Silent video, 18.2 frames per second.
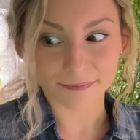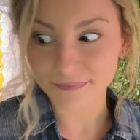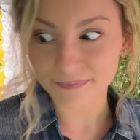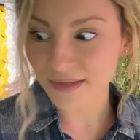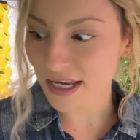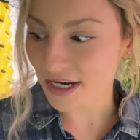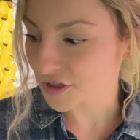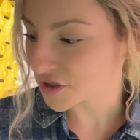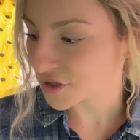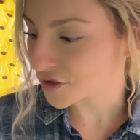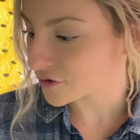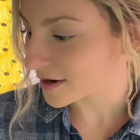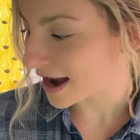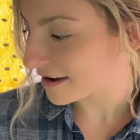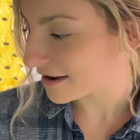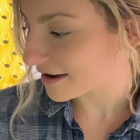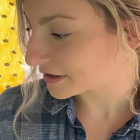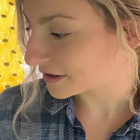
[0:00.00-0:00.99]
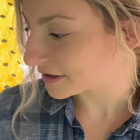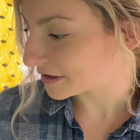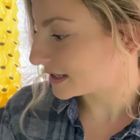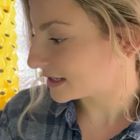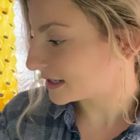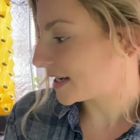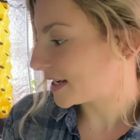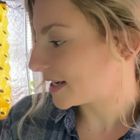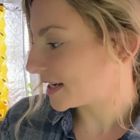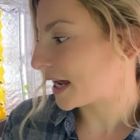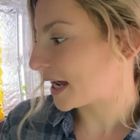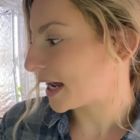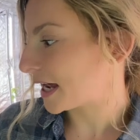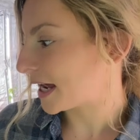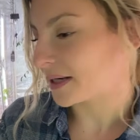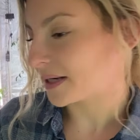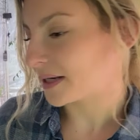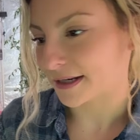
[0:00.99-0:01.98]
extravagant setup,
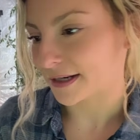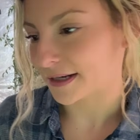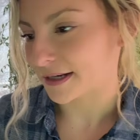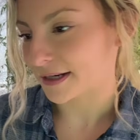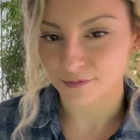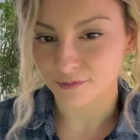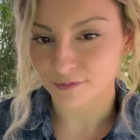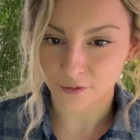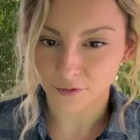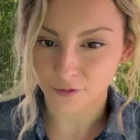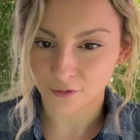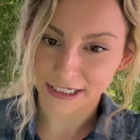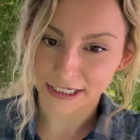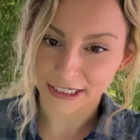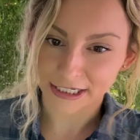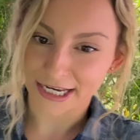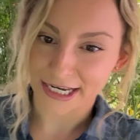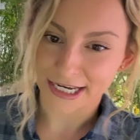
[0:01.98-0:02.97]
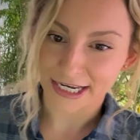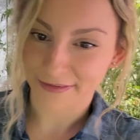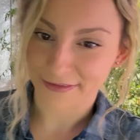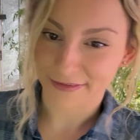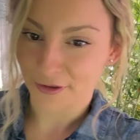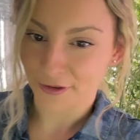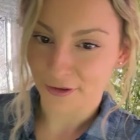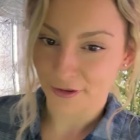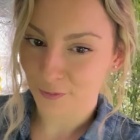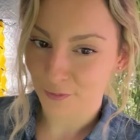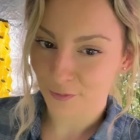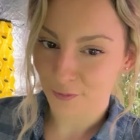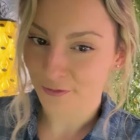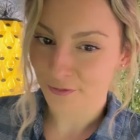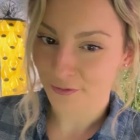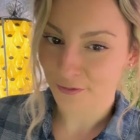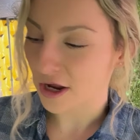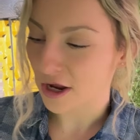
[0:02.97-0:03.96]
and I don't want to get a
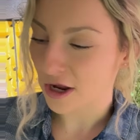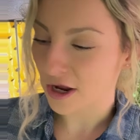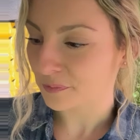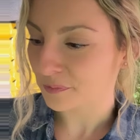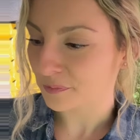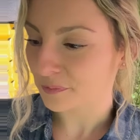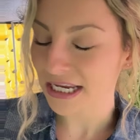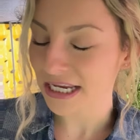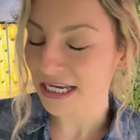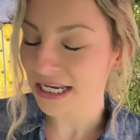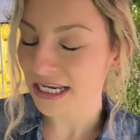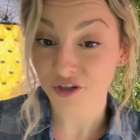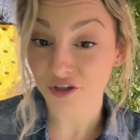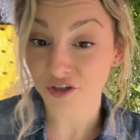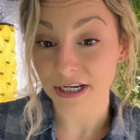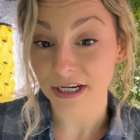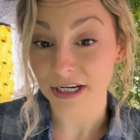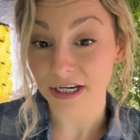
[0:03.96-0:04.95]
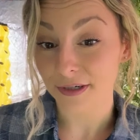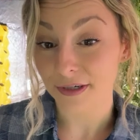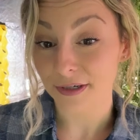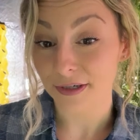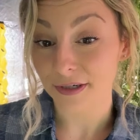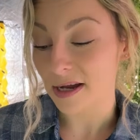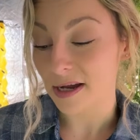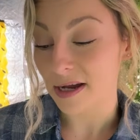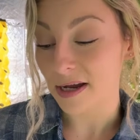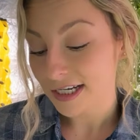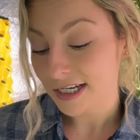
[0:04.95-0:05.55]
$300 pH meter, but